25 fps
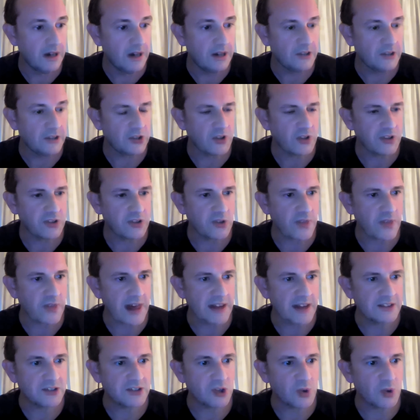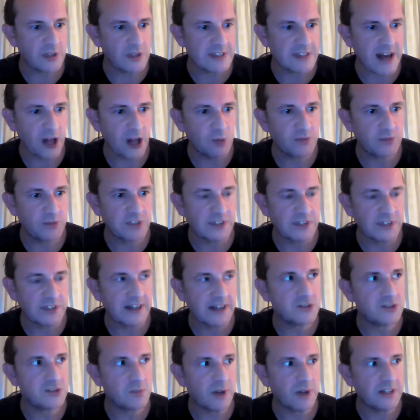So, so that's always helped, and
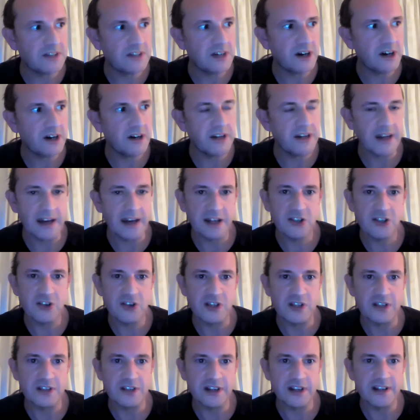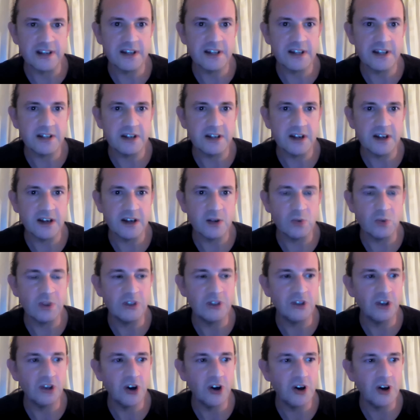that's my target. Actually, is I can, I will
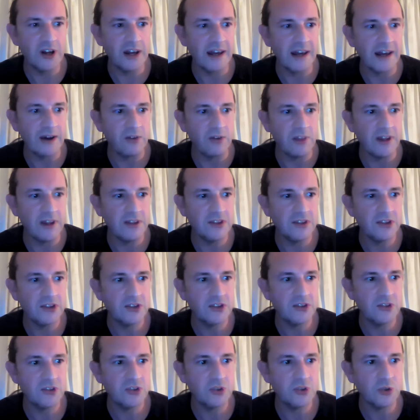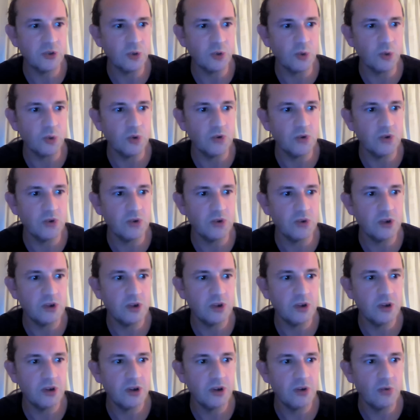not allow this to
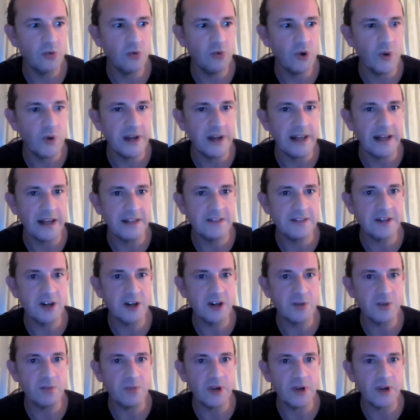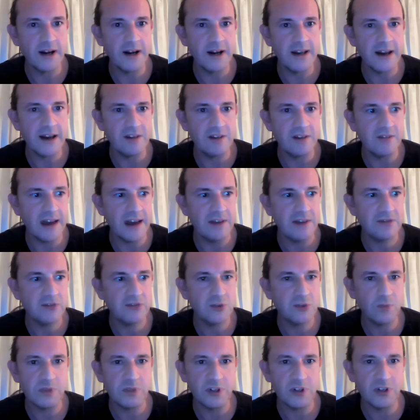ruin any time I have
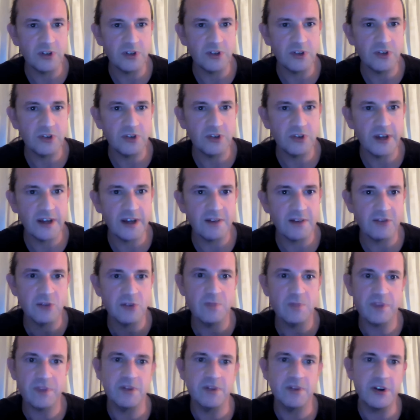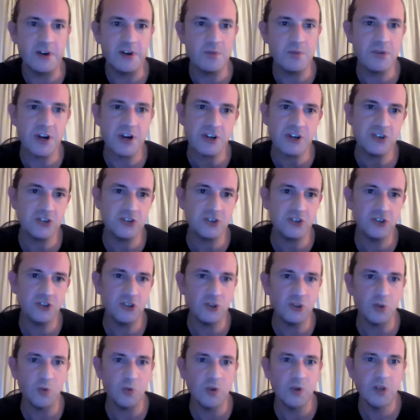left, because I have something very precious
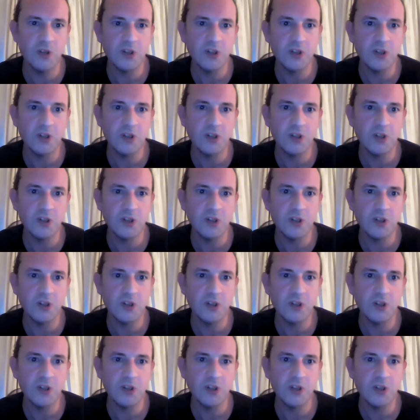to